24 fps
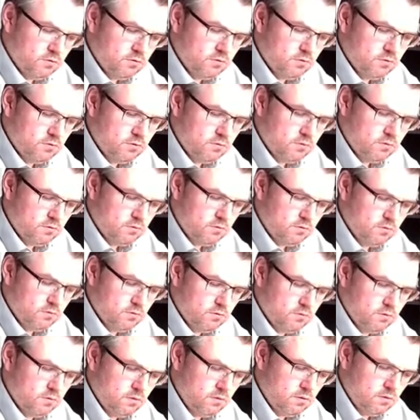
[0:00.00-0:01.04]

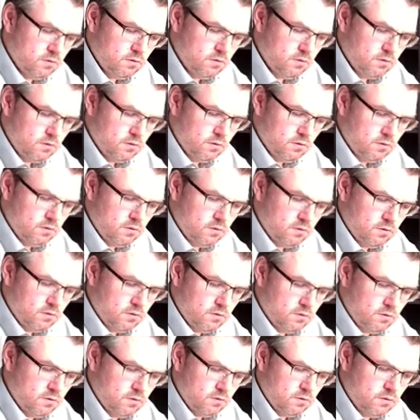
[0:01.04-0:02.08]

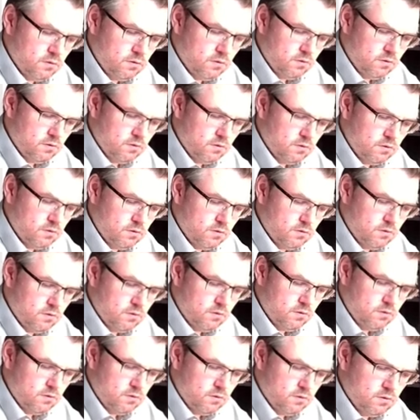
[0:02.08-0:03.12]

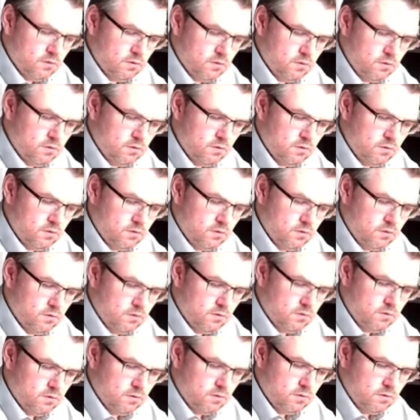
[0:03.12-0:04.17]

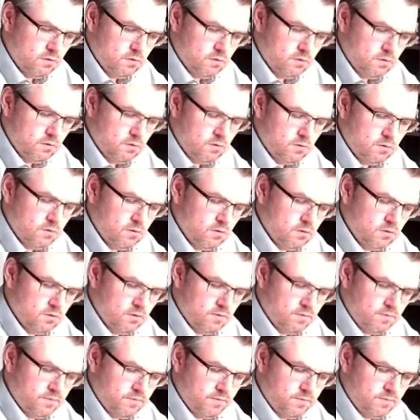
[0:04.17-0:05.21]

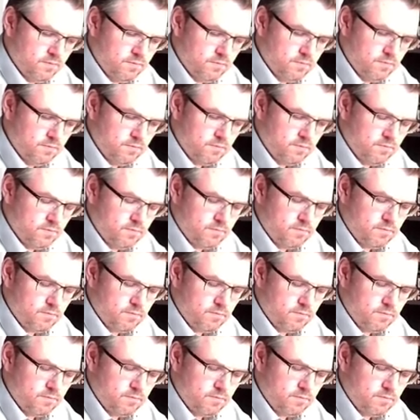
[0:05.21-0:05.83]
No one is speaking in this clip.